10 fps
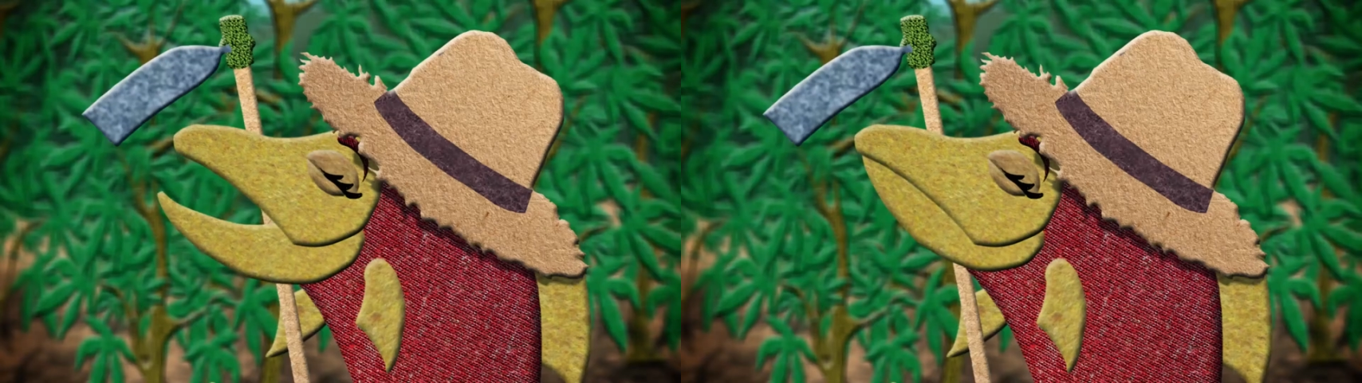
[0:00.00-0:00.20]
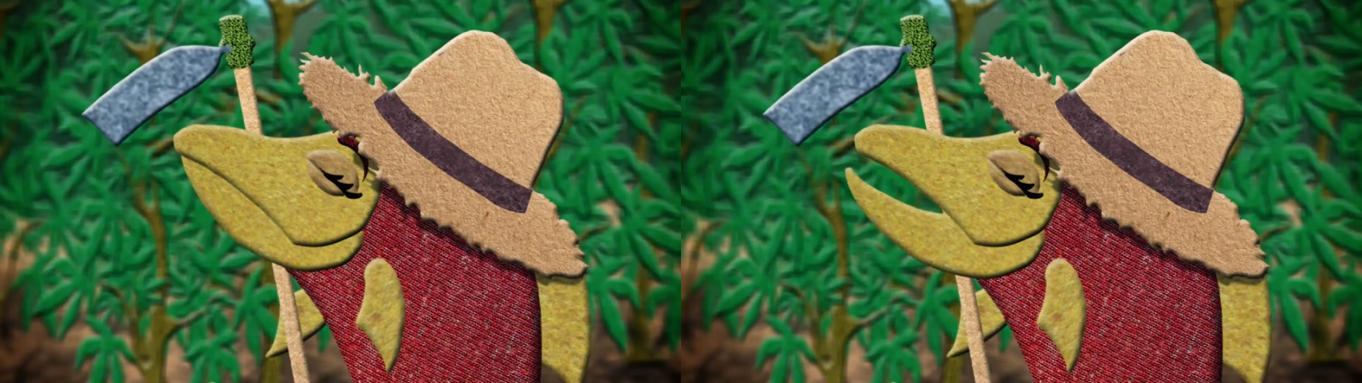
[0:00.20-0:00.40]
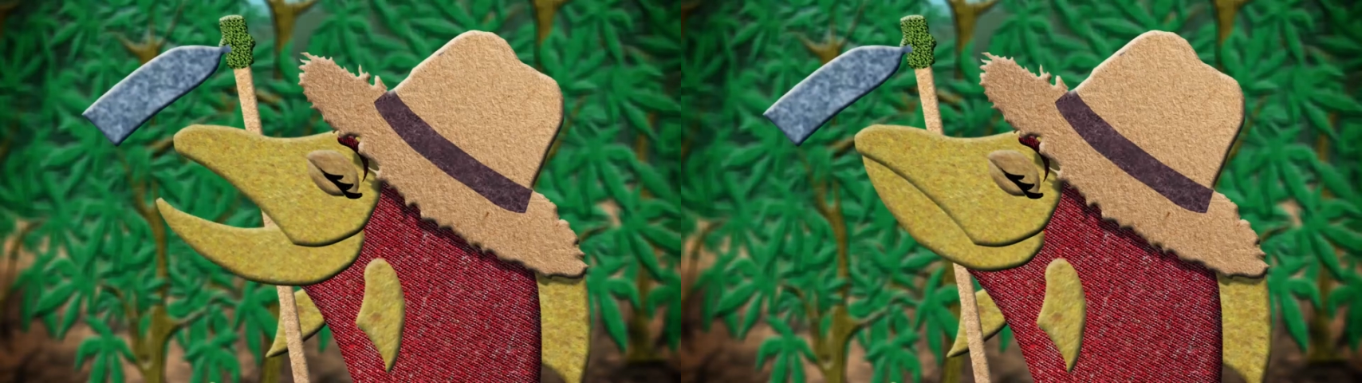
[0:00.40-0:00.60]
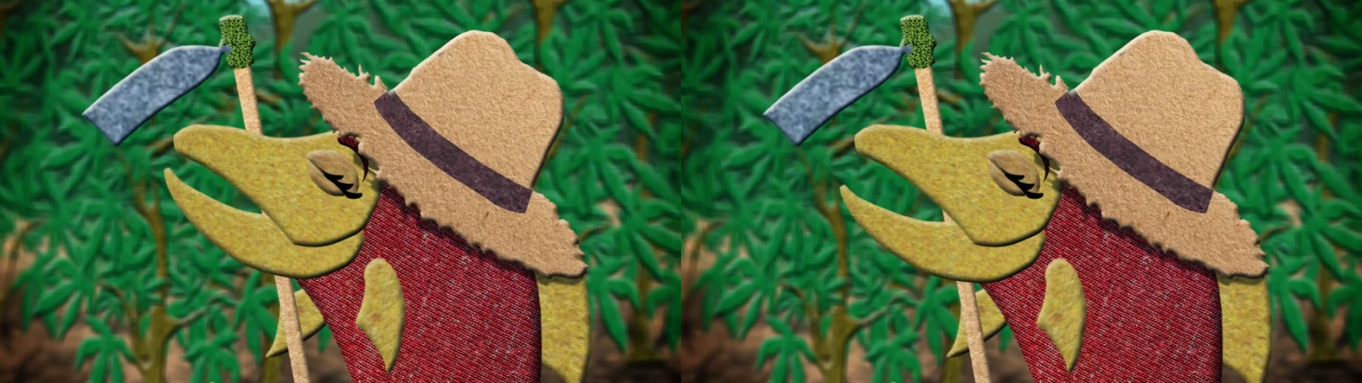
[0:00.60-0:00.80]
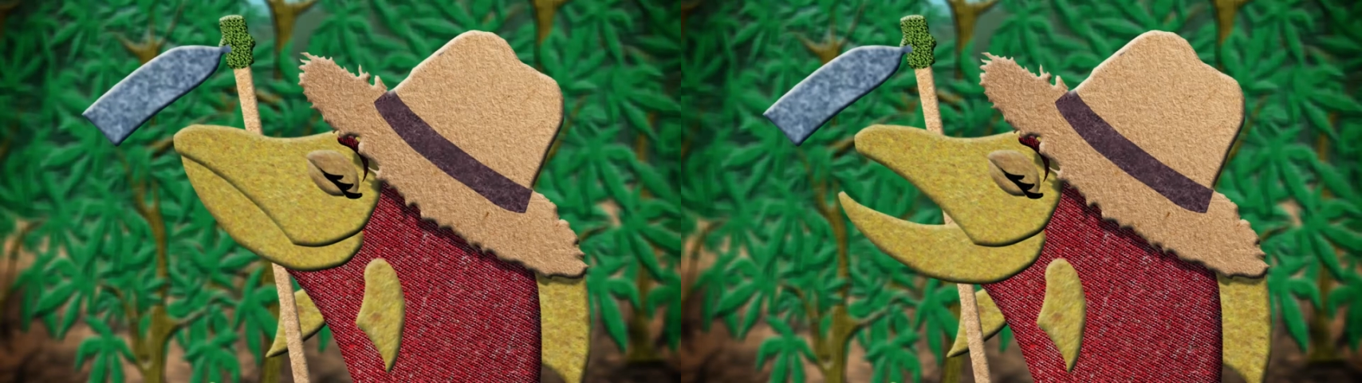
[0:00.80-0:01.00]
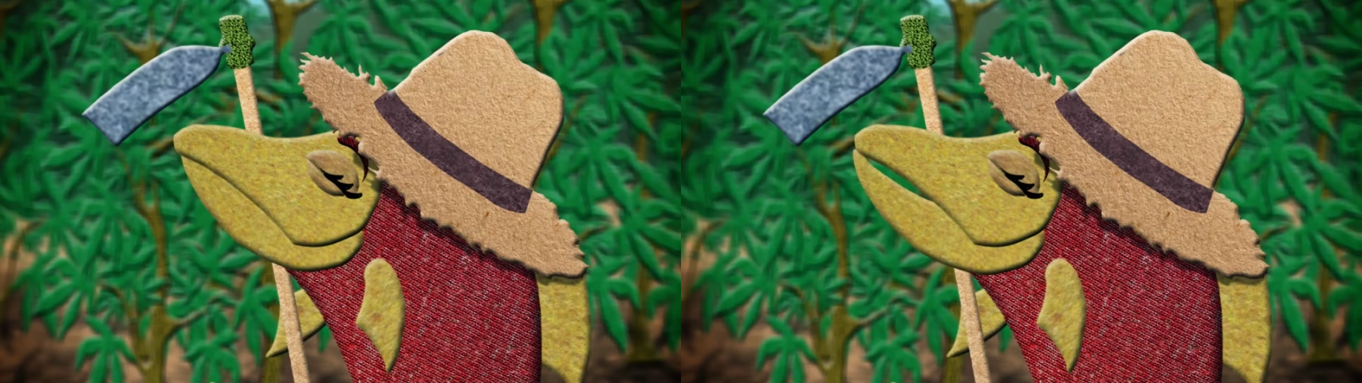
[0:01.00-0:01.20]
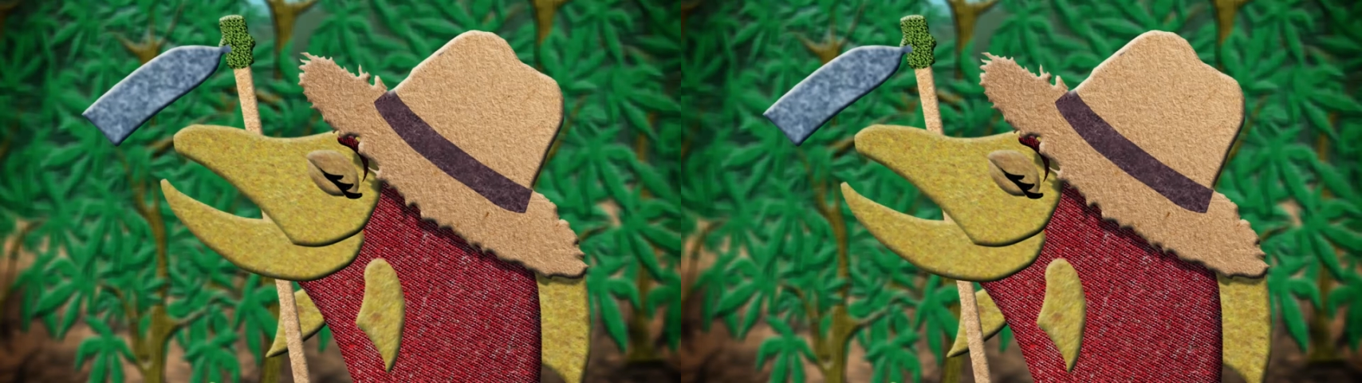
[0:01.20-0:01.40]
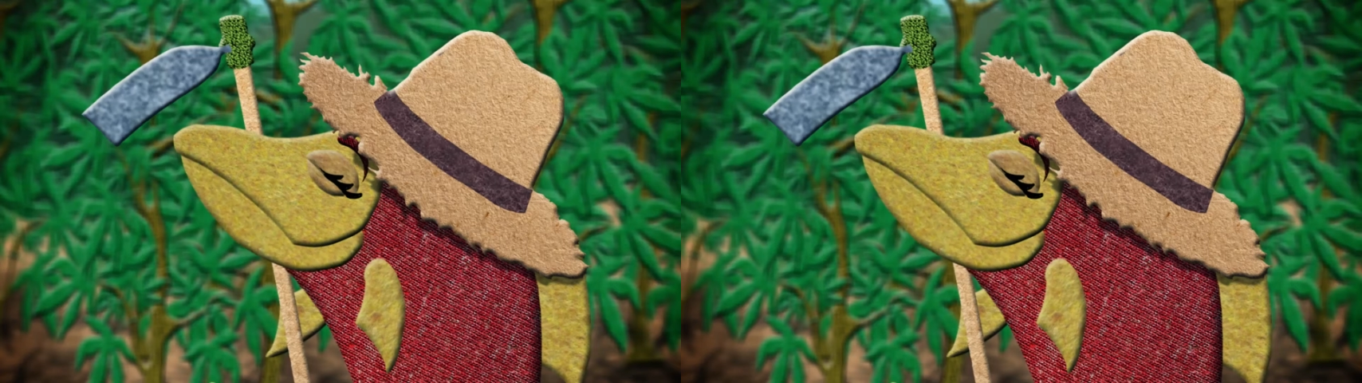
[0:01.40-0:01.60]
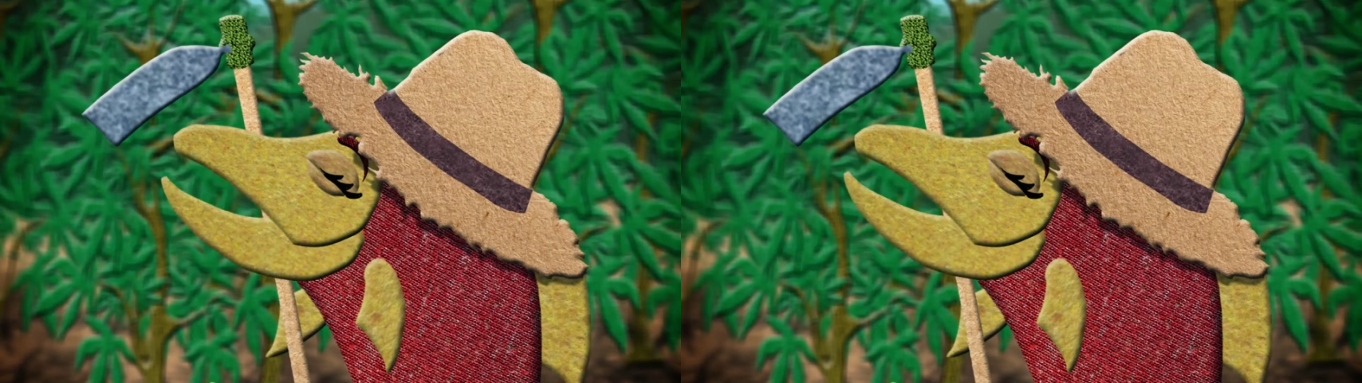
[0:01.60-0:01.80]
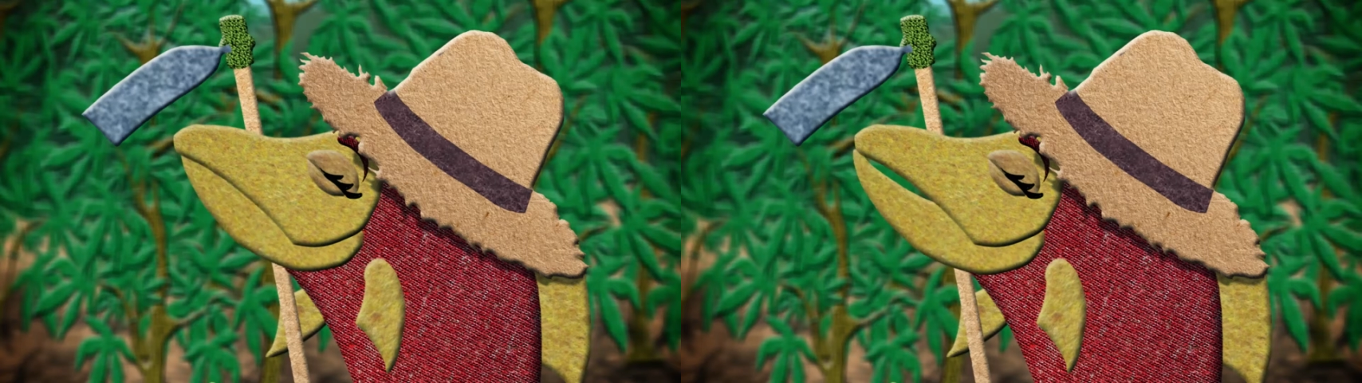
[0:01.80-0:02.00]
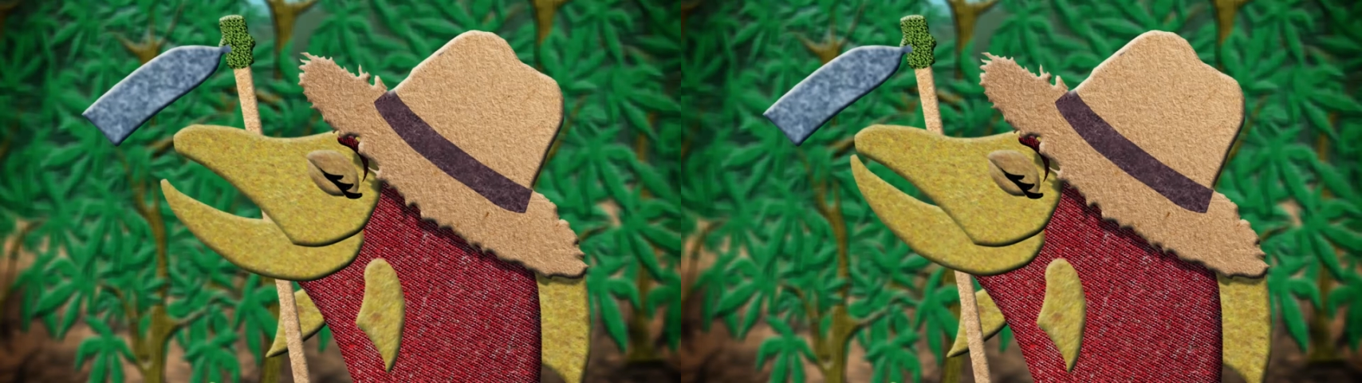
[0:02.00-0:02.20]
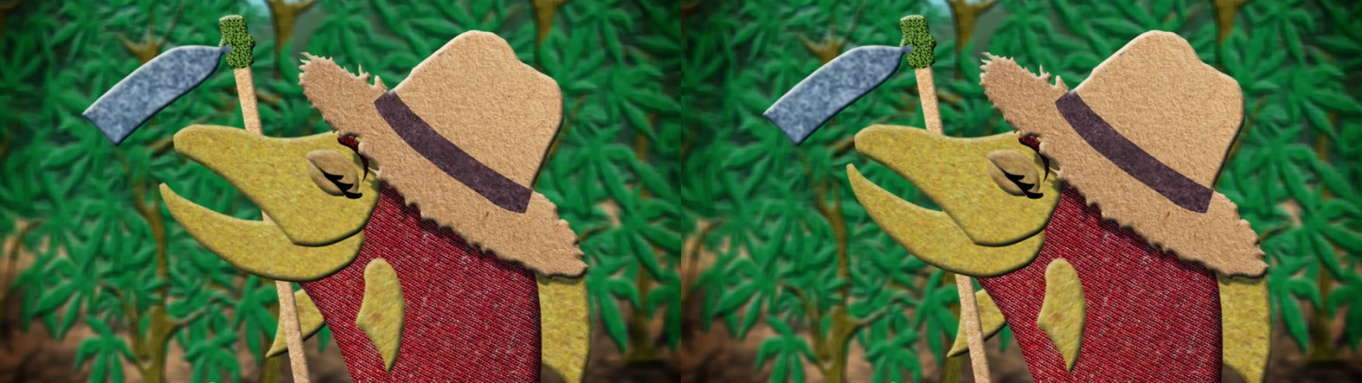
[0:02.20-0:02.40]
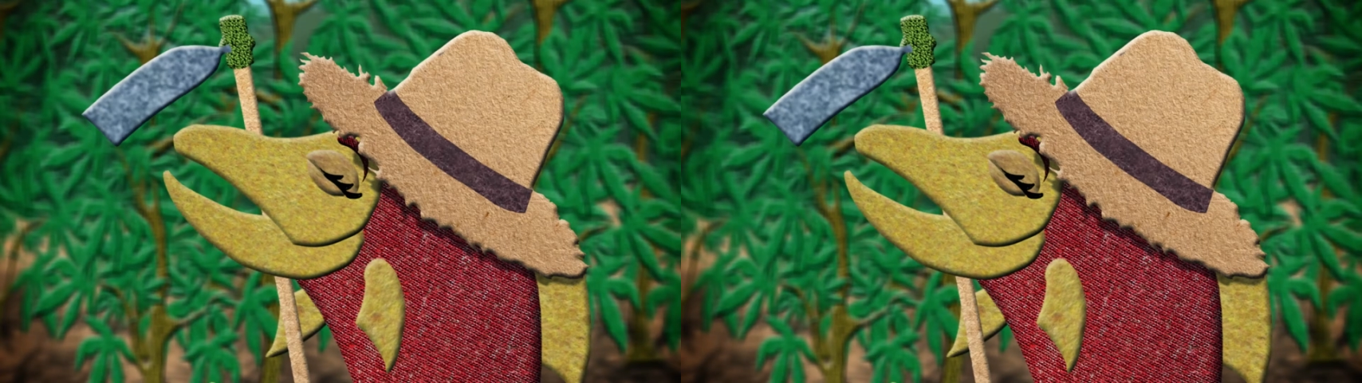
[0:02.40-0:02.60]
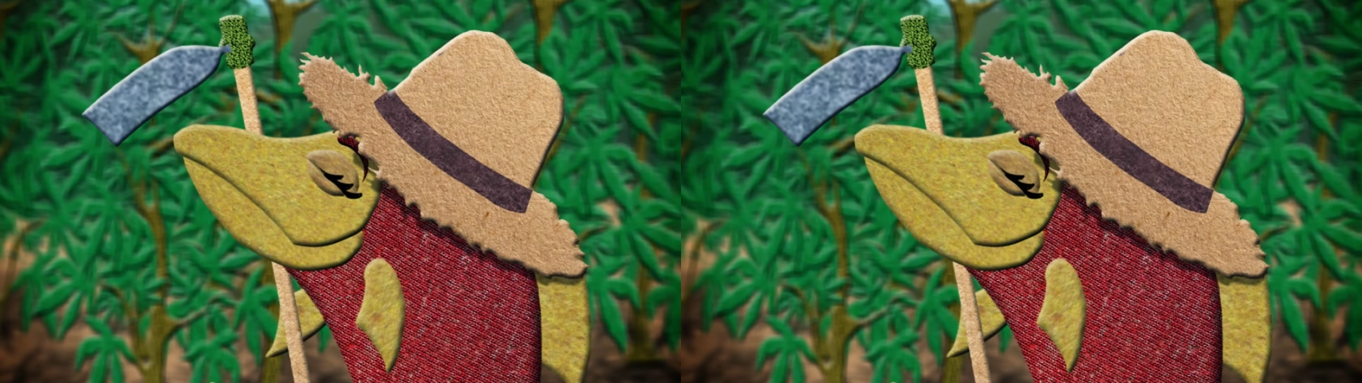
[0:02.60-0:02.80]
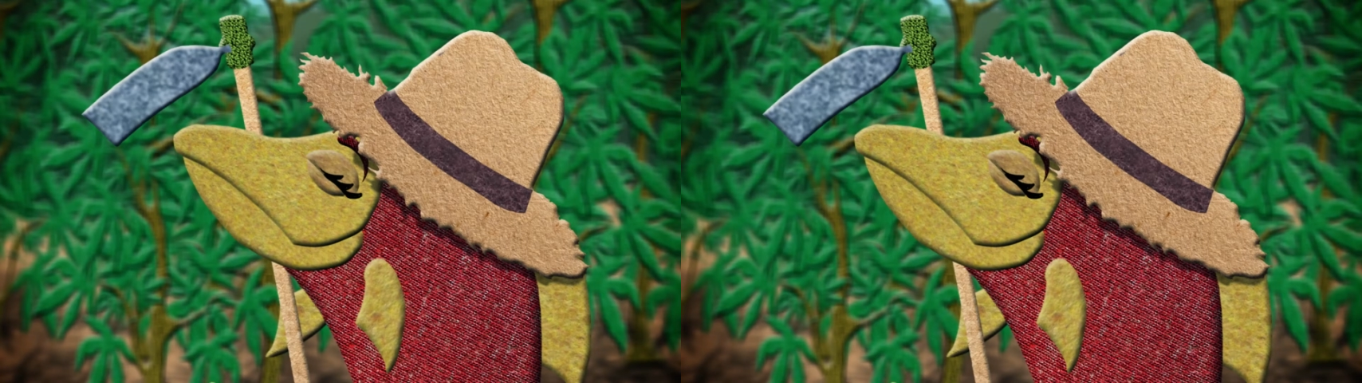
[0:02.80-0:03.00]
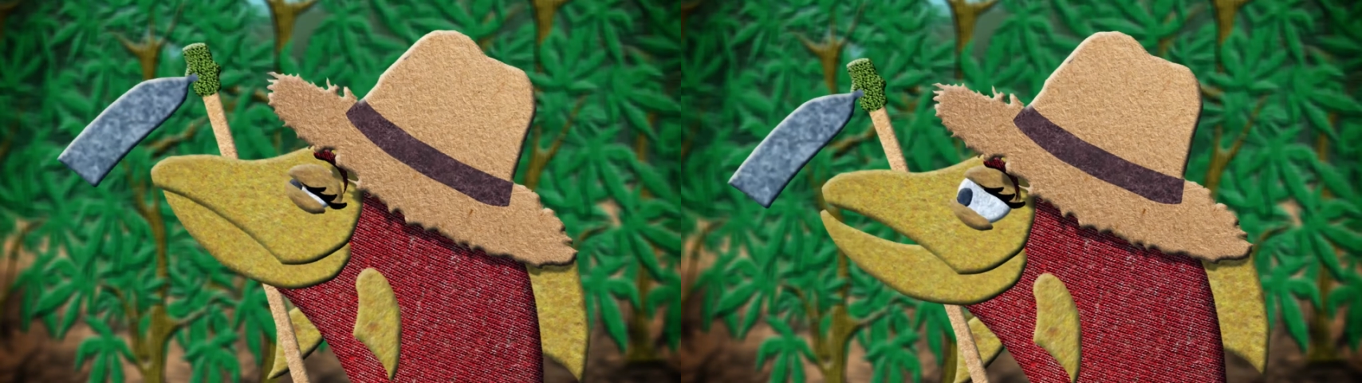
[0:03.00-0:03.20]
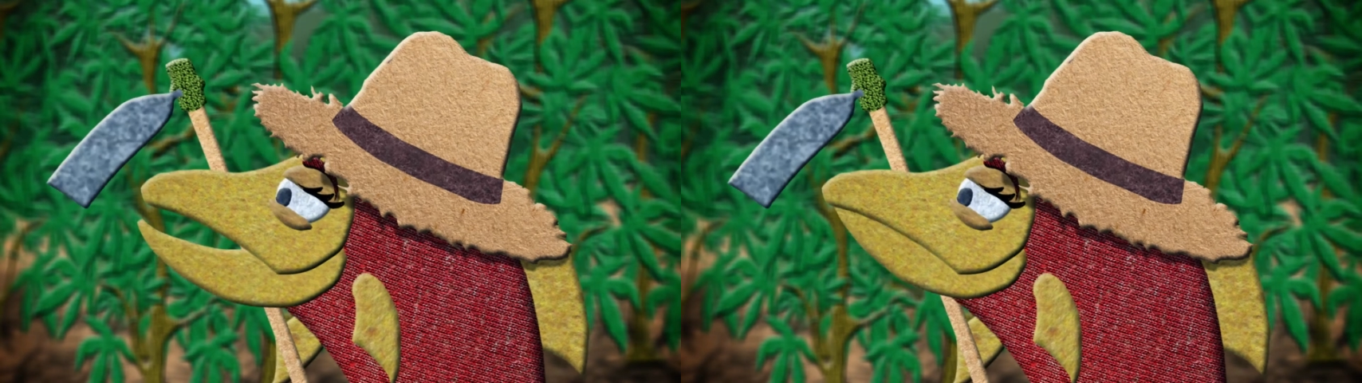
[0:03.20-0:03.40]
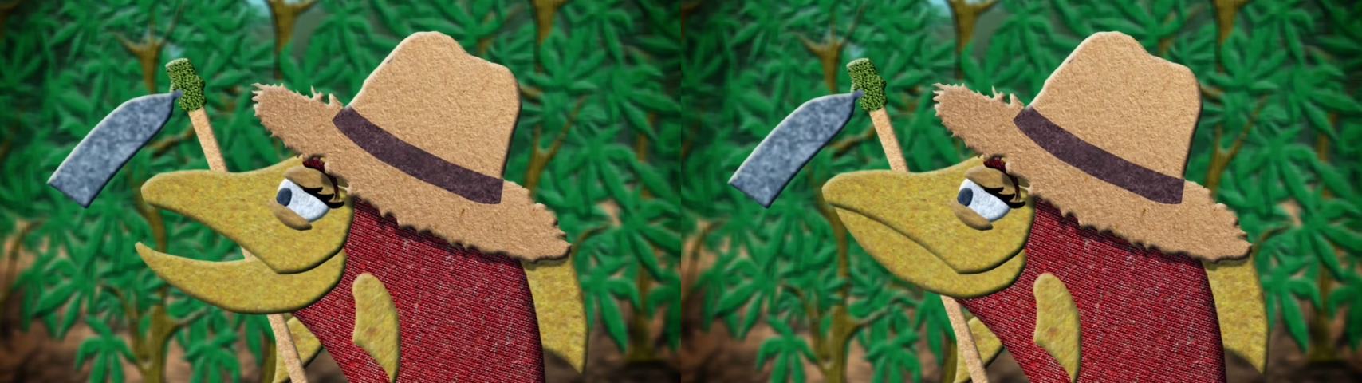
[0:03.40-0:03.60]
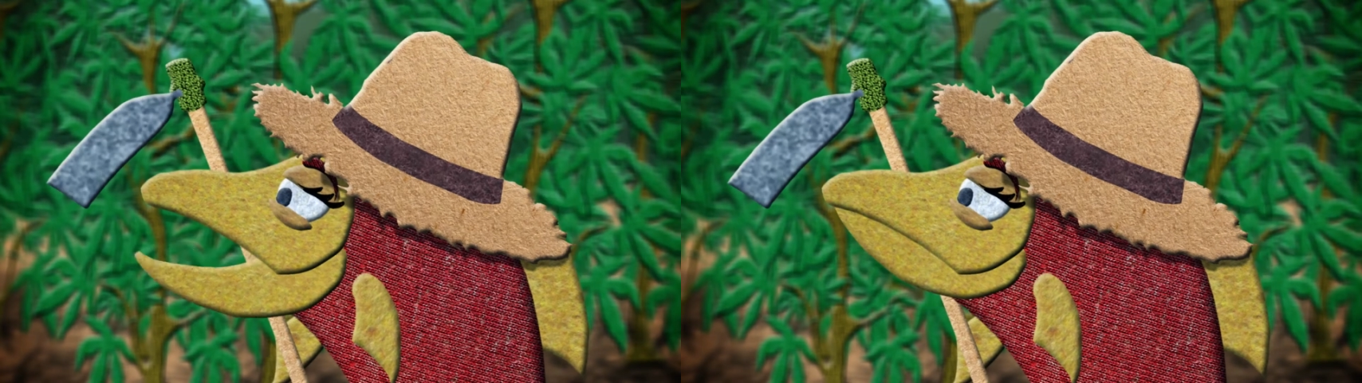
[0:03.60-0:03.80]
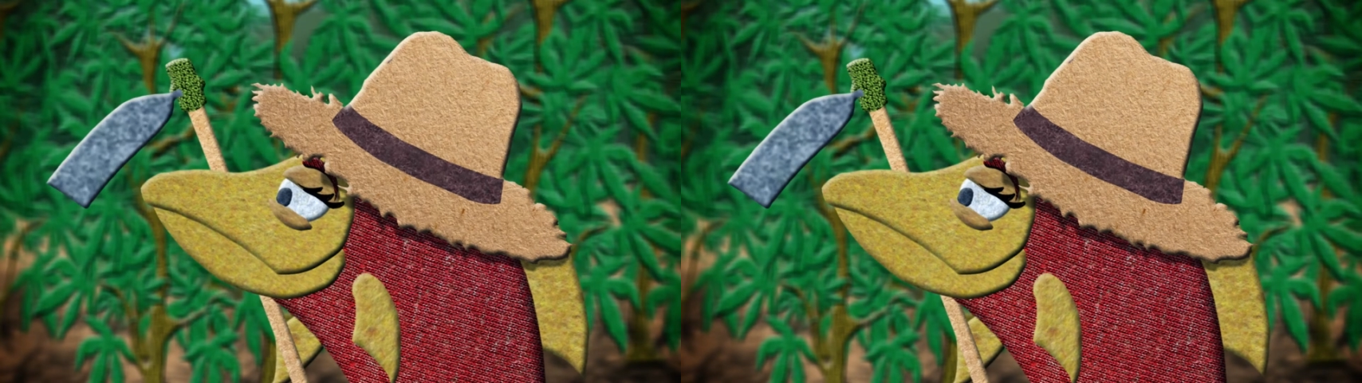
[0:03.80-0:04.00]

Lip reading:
[unreadable: no face in view]